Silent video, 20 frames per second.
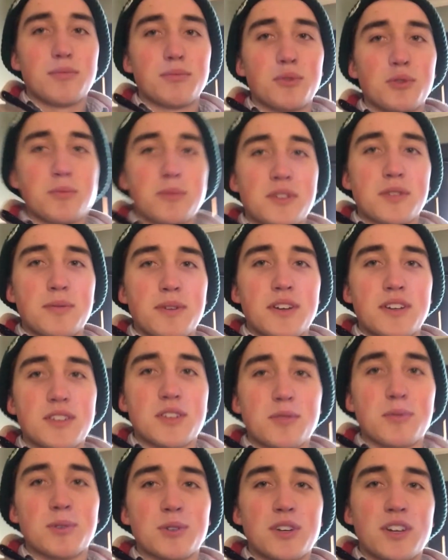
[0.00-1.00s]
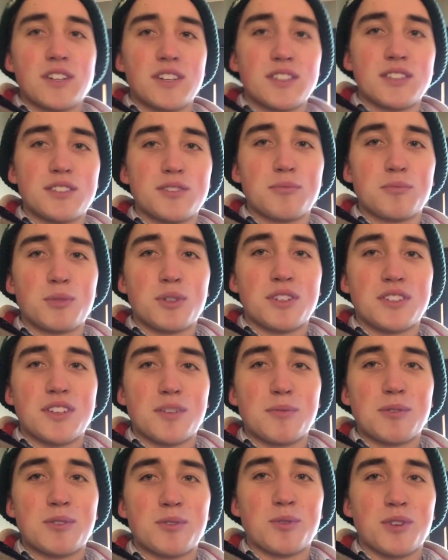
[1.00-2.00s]
Doing my Spanish homework right now, but it's
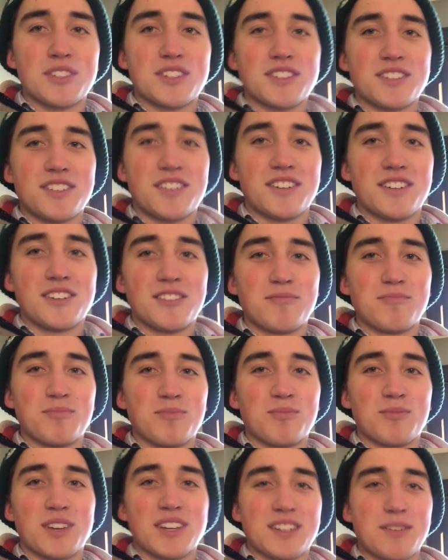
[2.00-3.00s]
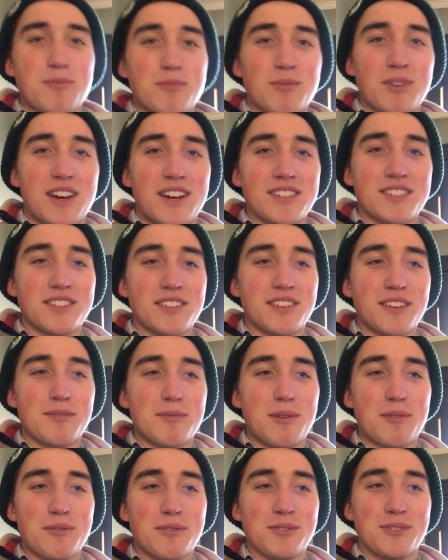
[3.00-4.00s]
taking me twice as long because I'm constantly
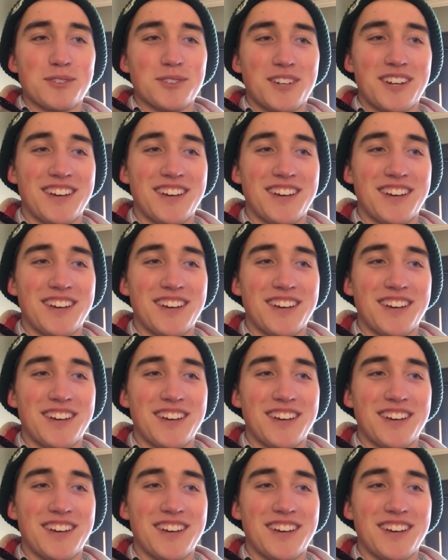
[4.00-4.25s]
thinking about food.